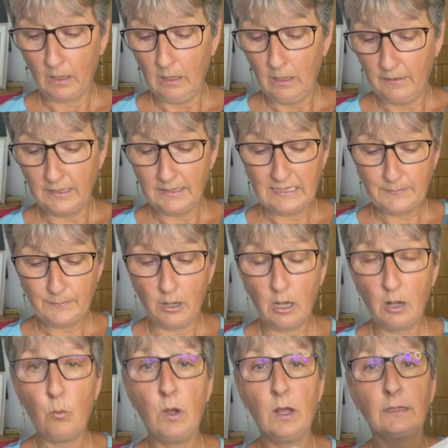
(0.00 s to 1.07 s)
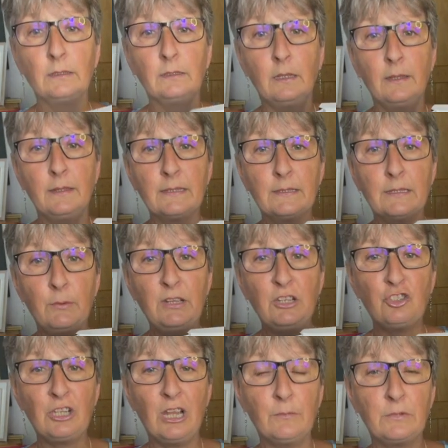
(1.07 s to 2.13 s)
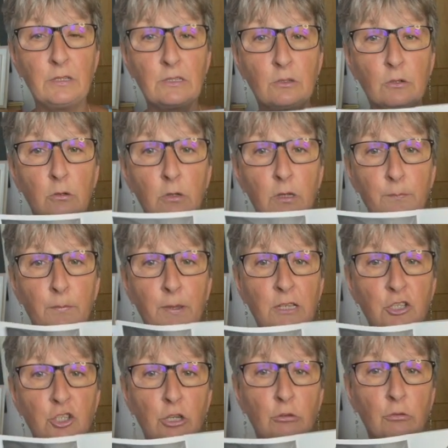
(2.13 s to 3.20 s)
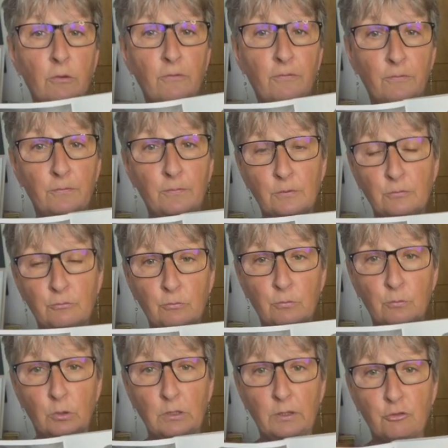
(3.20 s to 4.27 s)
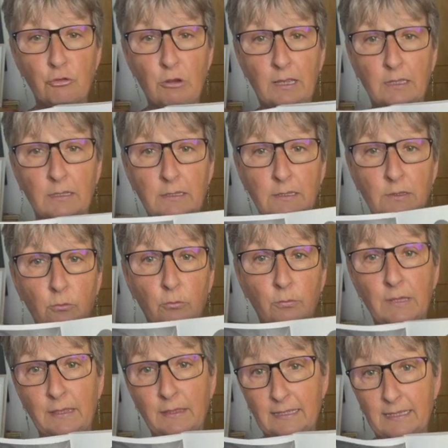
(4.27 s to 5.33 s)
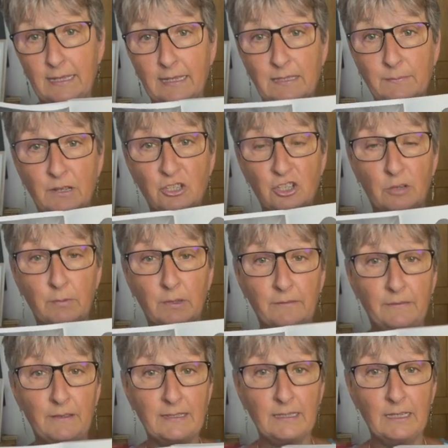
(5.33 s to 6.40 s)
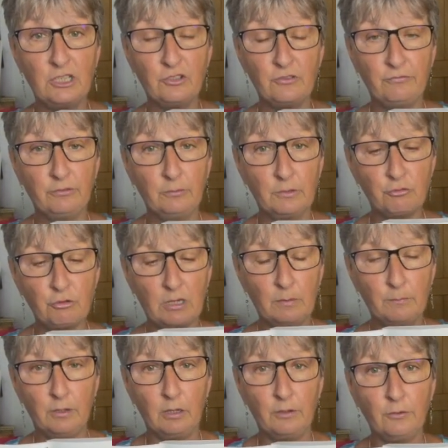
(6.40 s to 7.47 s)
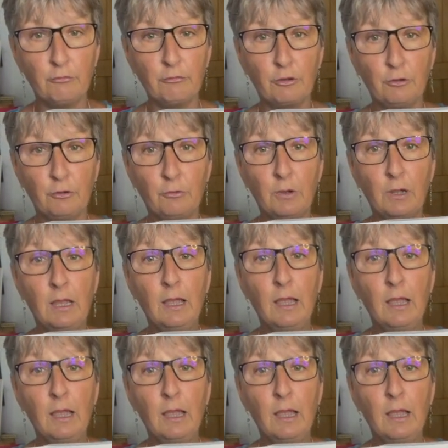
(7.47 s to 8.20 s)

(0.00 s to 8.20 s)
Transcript: This is part 1, and so each chapter's got a picture of one of the dragons, or in this case magic manifestation from my Dragon Path Oracle.